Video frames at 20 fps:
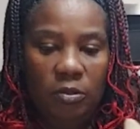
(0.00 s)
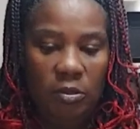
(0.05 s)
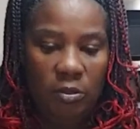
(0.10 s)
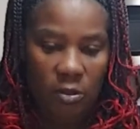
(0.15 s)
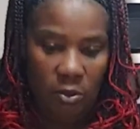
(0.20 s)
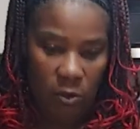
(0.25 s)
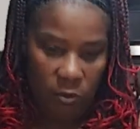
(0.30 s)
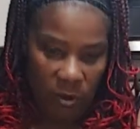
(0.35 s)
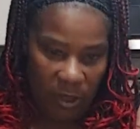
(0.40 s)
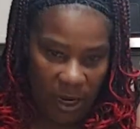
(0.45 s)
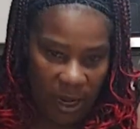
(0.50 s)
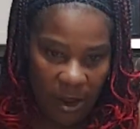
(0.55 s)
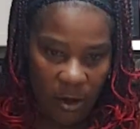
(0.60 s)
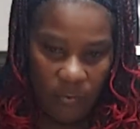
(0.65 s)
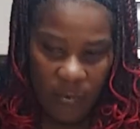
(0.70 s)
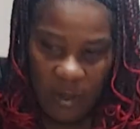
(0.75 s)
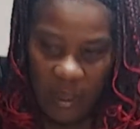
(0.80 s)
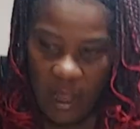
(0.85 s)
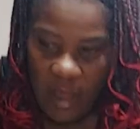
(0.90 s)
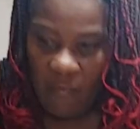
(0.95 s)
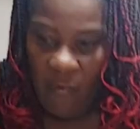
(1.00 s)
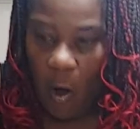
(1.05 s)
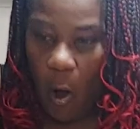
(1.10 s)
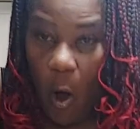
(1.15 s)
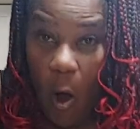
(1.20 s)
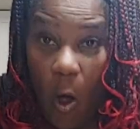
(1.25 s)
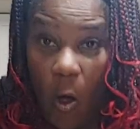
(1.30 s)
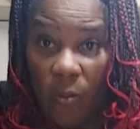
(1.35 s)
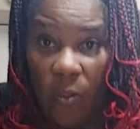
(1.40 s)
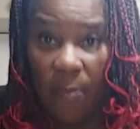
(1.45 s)
So now we have
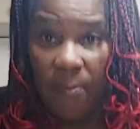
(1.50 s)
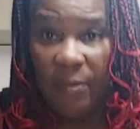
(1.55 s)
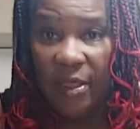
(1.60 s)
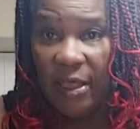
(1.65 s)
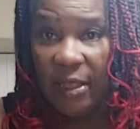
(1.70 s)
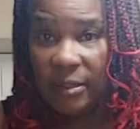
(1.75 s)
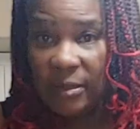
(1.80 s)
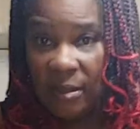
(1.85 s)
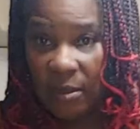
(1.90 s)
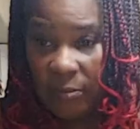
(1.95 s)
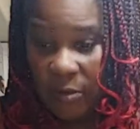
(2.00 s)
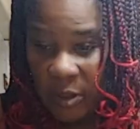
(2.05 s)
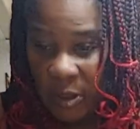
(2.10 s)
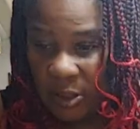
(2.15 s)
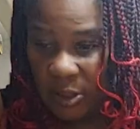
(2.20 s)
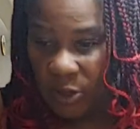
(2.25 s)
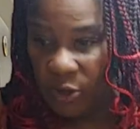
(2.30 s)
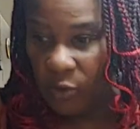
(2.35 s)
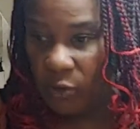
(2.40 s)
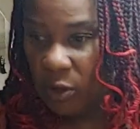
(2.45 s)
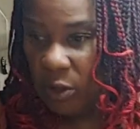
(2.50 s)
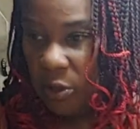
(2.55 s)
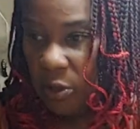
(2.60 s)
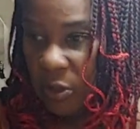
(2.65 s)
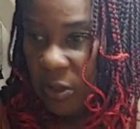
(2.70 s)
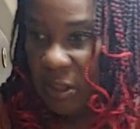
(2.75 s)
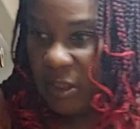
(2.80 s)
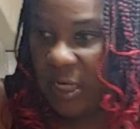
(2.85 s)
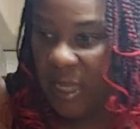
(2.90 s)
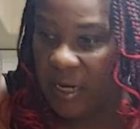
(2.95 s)
all the mix. I'm going to do a little
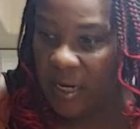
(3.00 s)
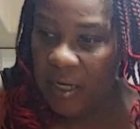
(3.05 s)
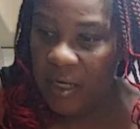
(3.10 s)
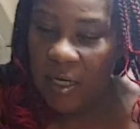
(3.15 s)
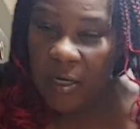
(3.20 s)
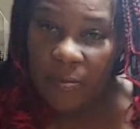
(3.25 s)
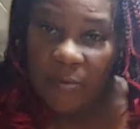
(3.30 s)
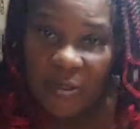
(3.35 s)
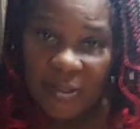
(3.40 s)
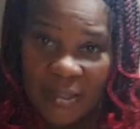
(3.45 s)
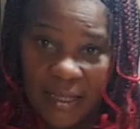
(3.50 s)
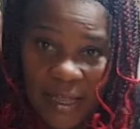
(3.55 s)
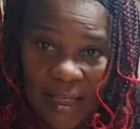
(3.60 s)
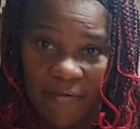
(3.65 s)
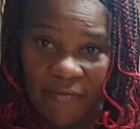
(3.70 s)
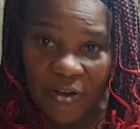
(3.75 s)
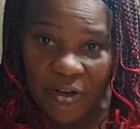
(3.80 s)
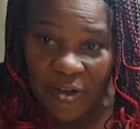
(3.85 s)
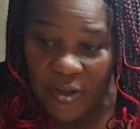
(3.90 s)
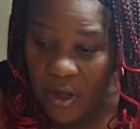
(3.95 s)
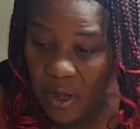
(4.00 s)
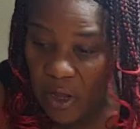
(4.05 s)
standing up because I have to